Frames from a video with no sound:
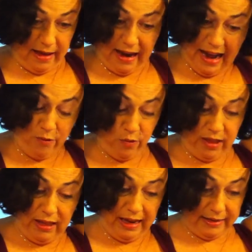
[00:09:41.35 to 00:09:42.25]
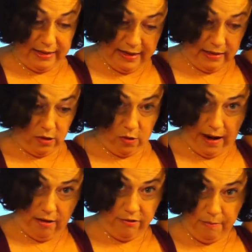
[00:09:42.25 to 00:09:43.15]
and I really like to get the
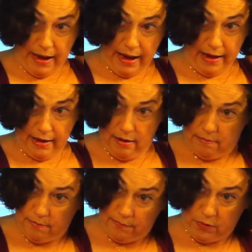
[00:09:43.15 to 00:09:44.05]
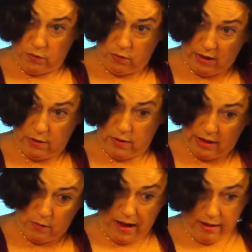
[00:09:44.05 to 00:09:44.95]
crown of my head really,
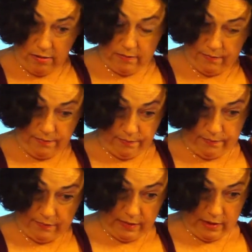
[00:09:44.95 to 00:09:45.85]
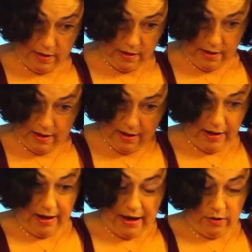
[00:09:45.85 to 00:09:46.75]
really well.
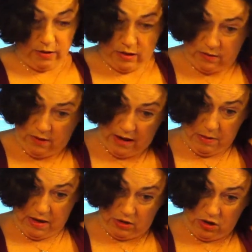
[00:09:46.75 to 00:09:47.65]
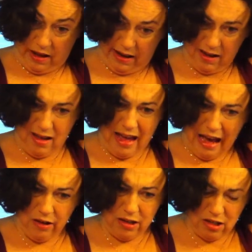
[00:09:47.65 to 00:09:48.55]
I know this is funny because you're like,
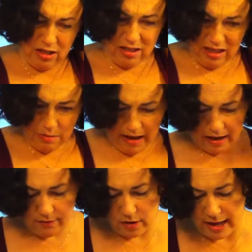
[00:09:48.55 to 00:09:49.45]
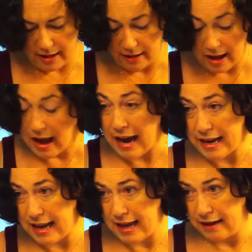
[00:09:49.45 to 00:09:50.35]
how can she see the back of her head? I
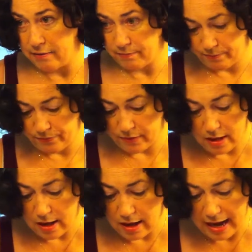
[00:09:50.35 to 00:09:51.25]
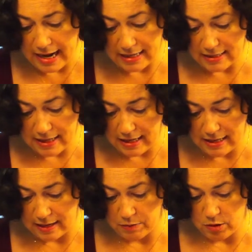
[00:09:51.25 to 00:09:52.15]
can't. I can't see
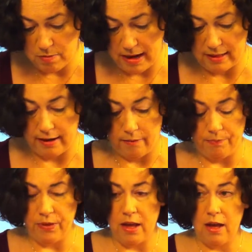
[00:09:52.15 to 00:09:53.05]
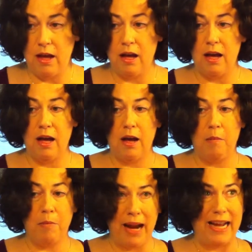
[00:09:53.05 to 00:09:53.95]
anything I'm doing back there.
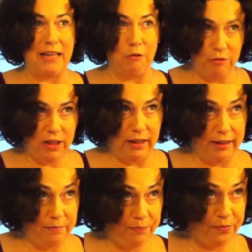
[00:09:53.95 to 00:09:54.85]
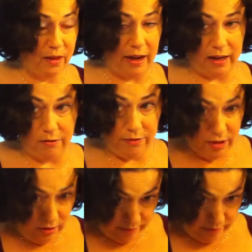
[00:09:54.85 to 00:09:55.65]
But I can feel it. I can feel